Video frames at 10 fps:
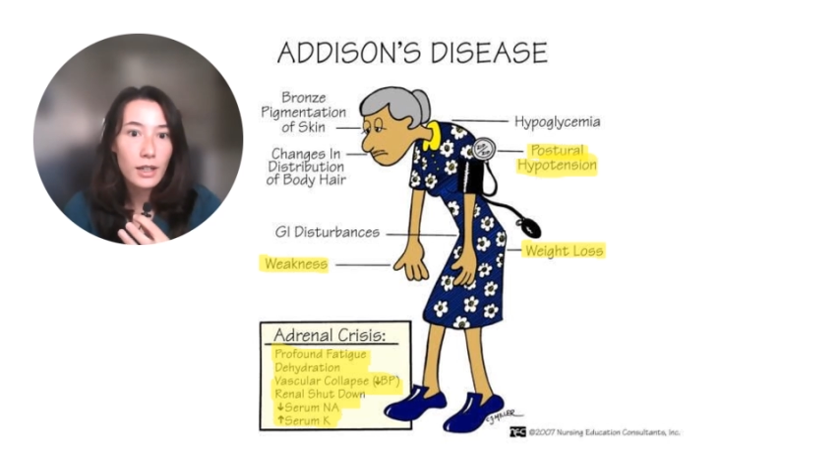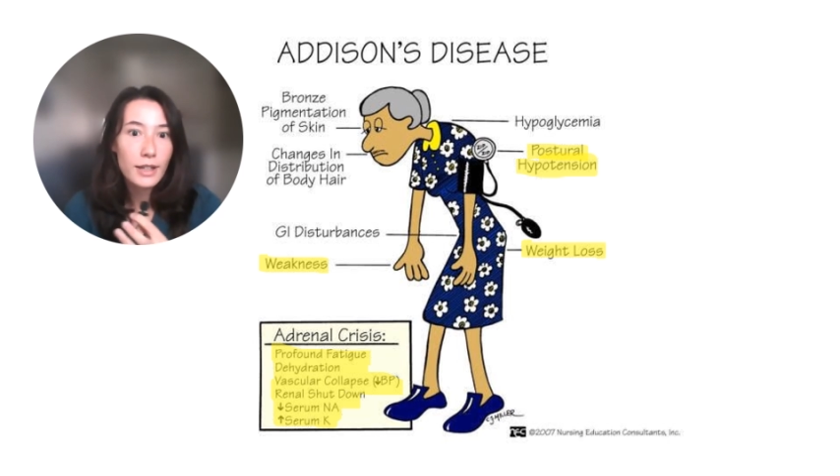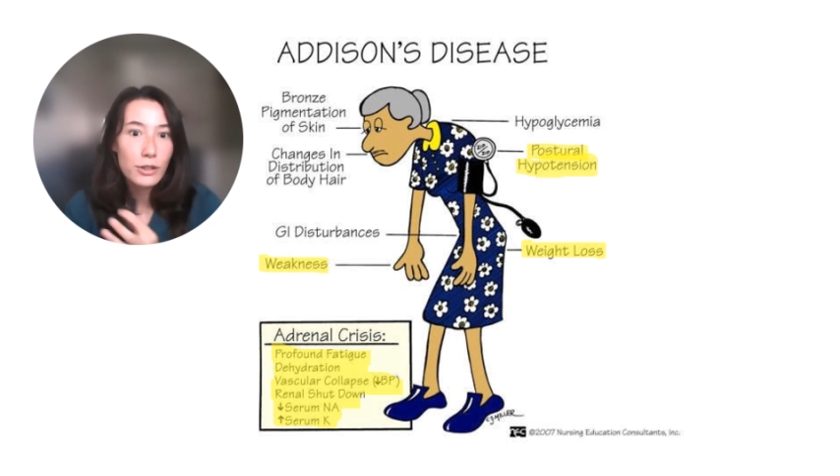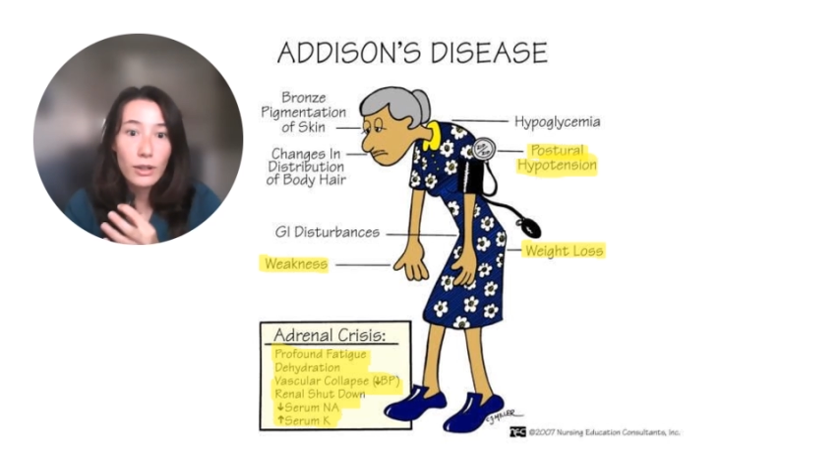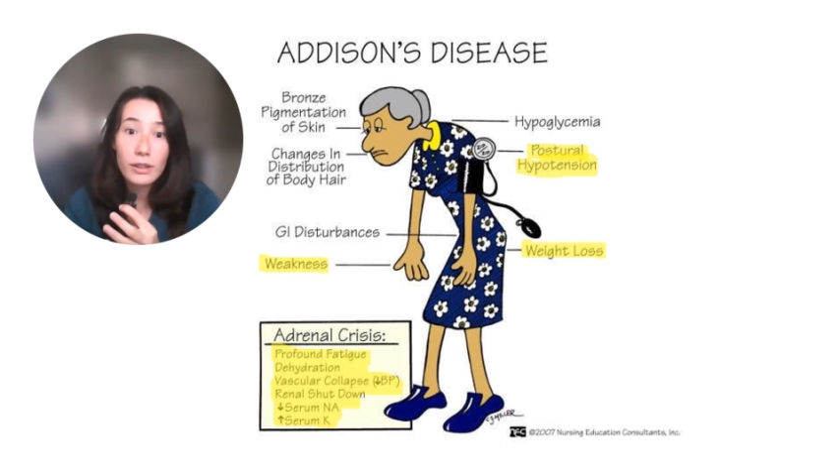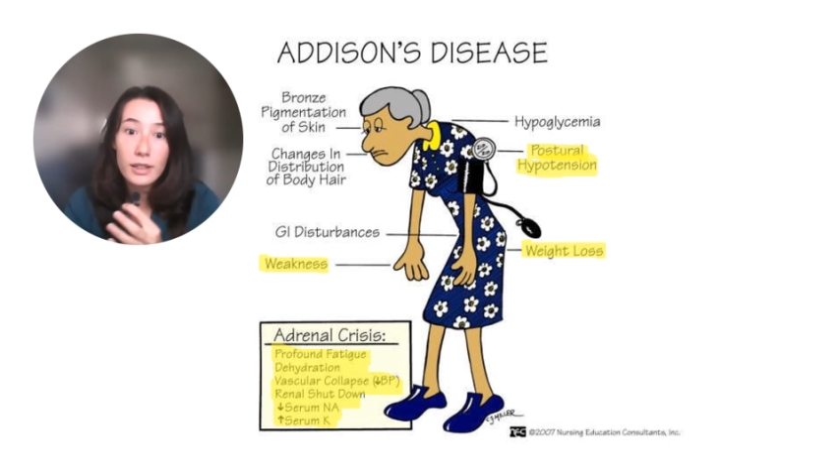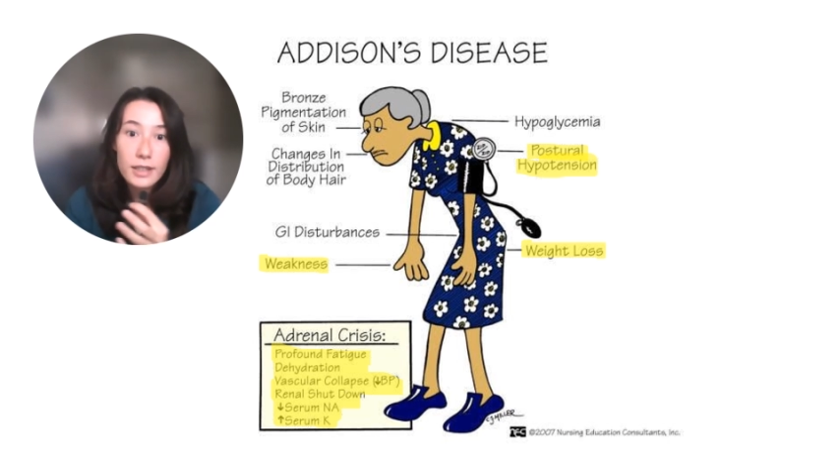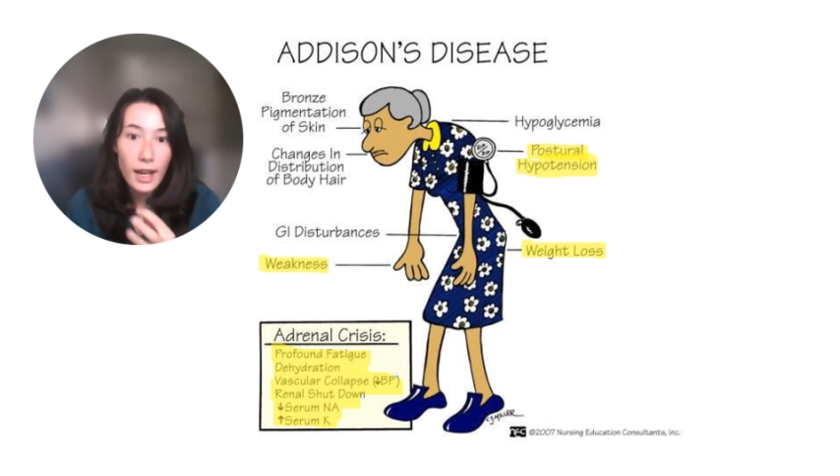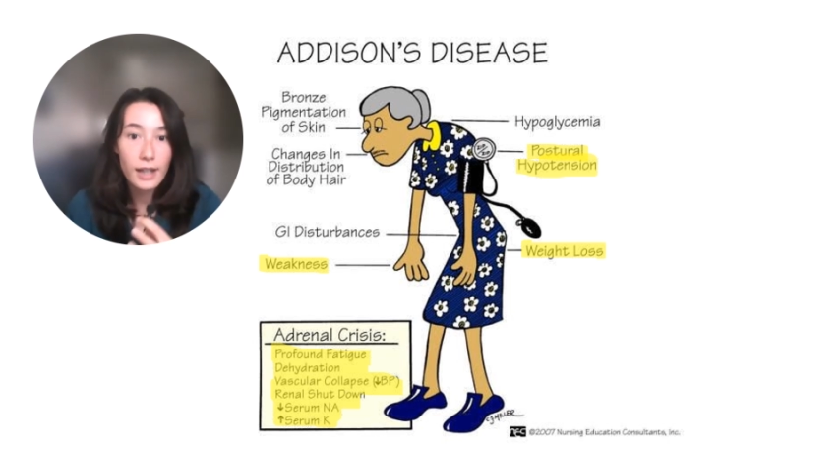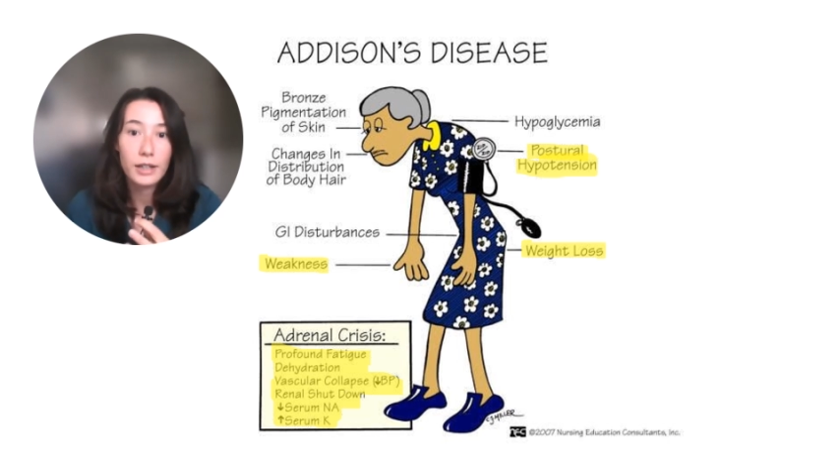it's throughout the
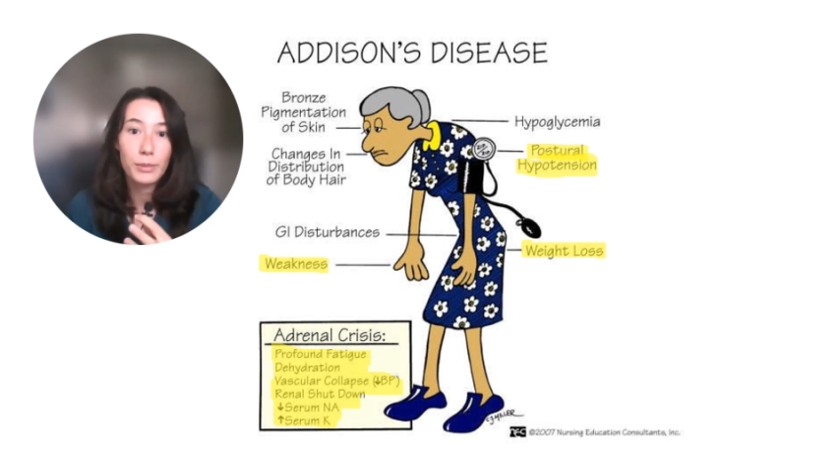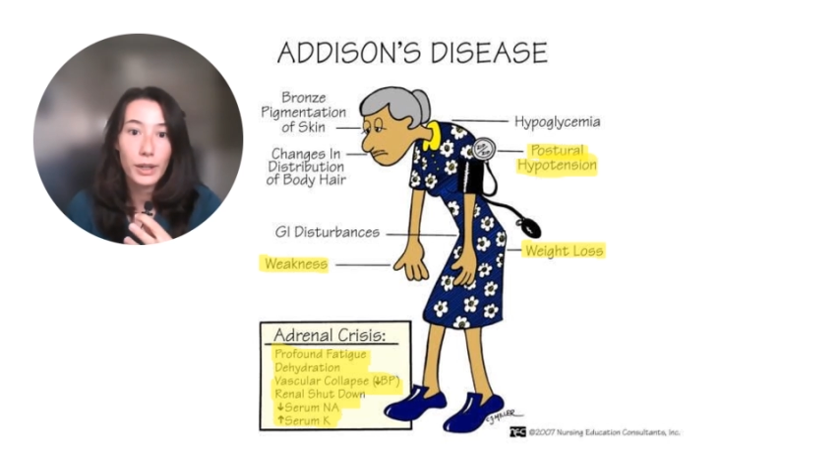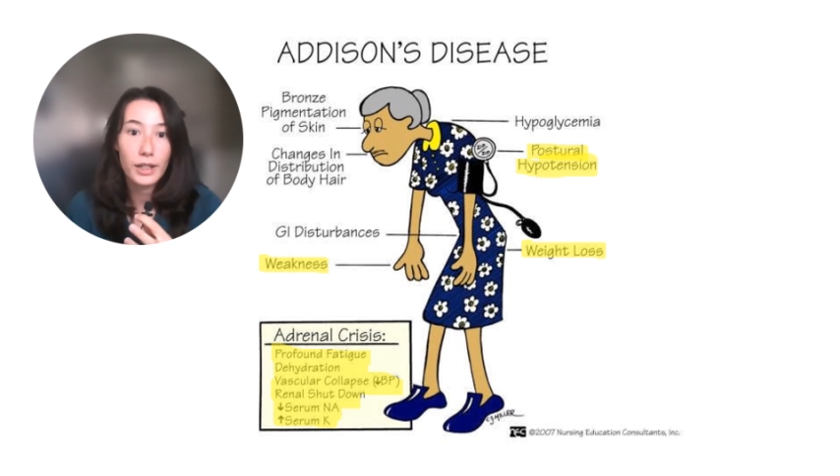entire body.